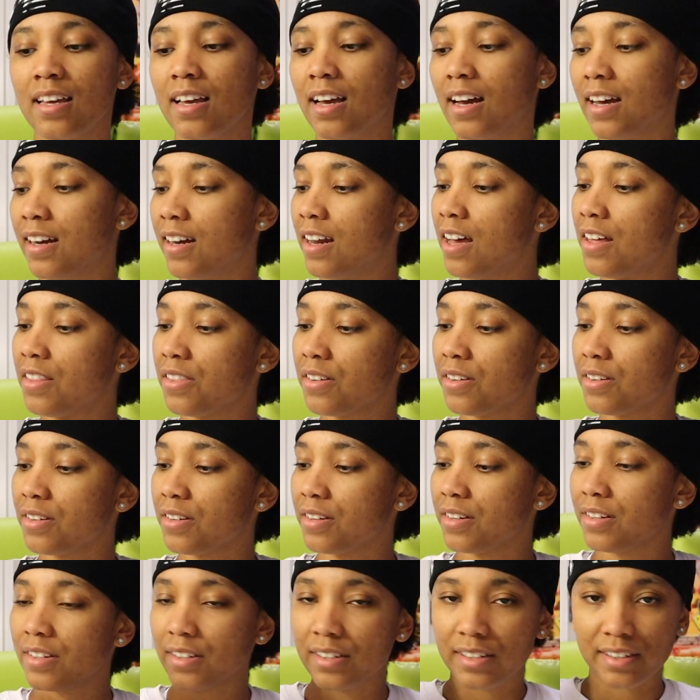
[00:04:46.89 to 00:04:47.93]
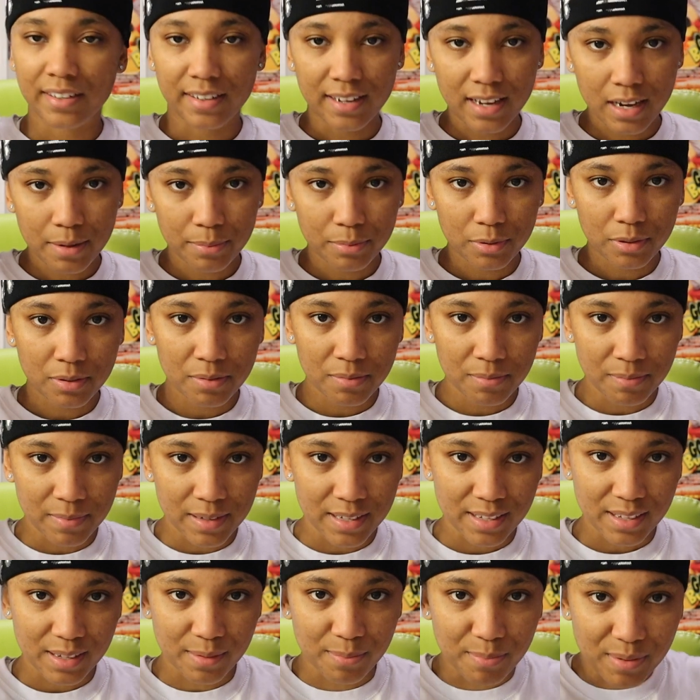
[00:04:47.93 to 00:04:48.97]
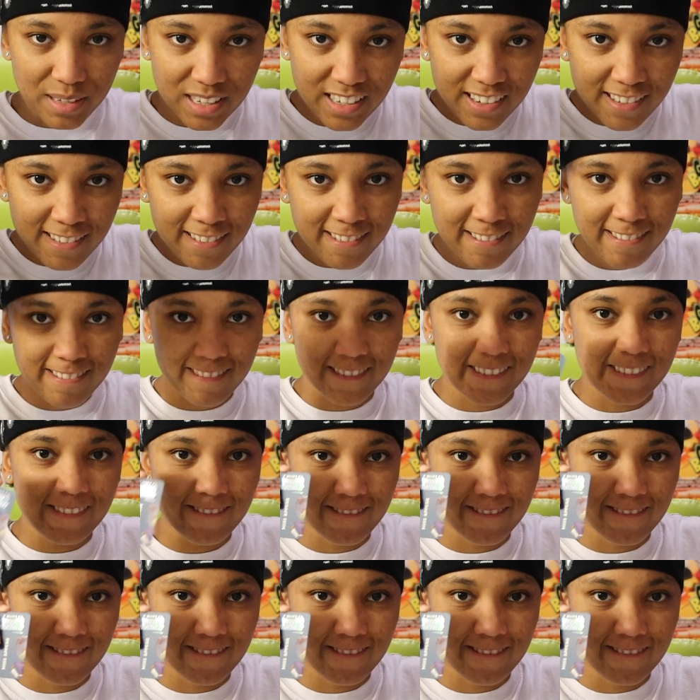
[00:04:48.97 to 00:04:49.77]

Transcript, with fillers: another double Miss Appear.